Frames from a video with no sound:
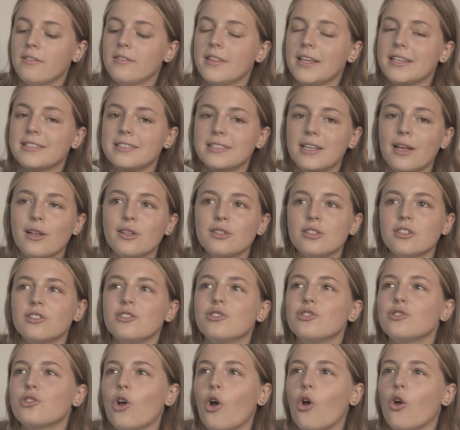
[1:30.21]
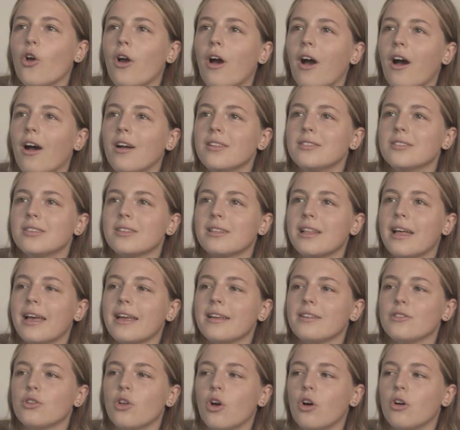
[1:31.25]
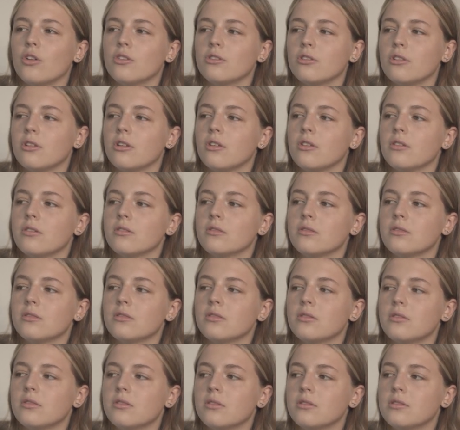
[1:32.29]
These things are so hard to like not lose.